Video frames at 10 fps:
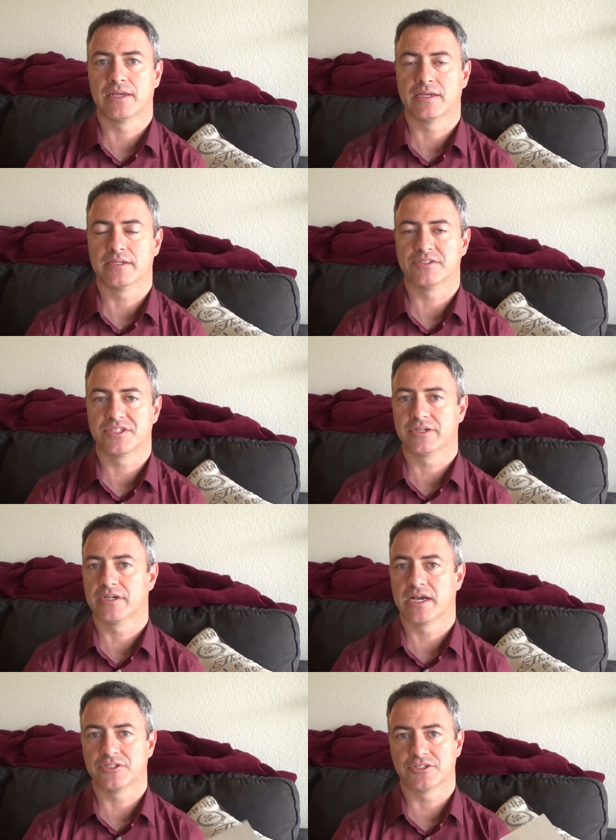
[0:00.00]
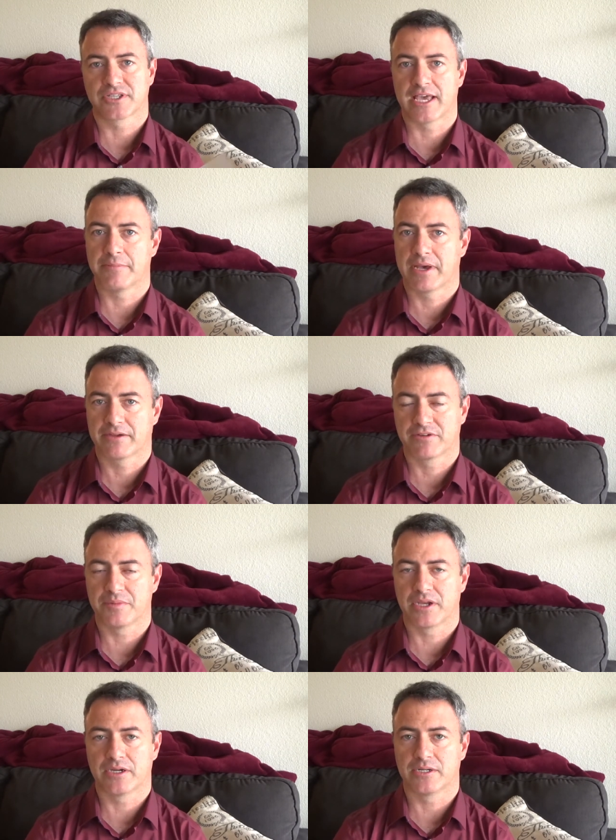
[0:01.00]
And Sierra and I just came back from
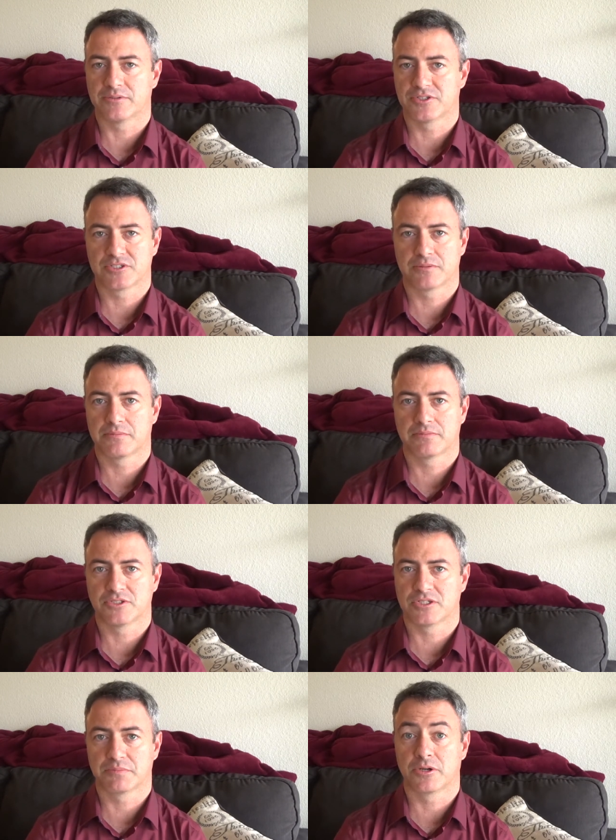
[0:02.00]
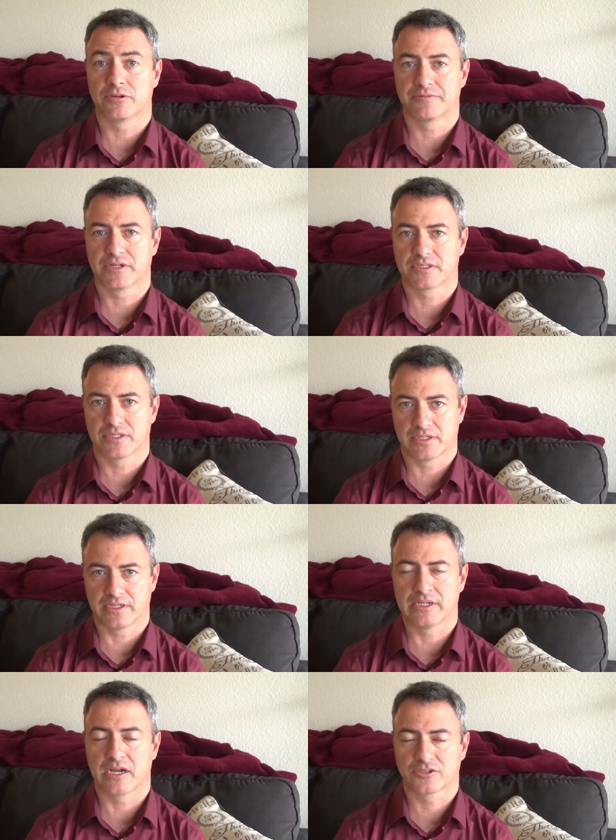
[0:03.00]
there and it was just, just perfect. And
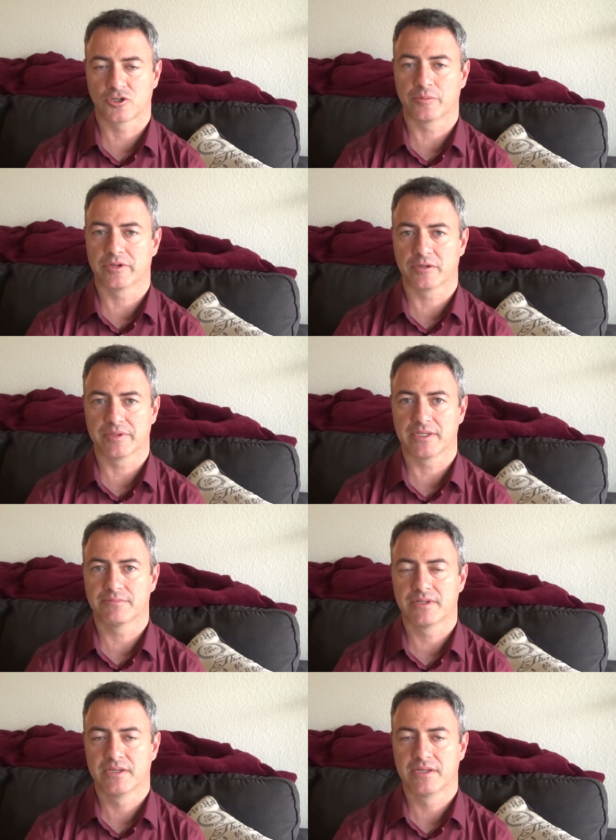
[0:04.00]
in October it'll be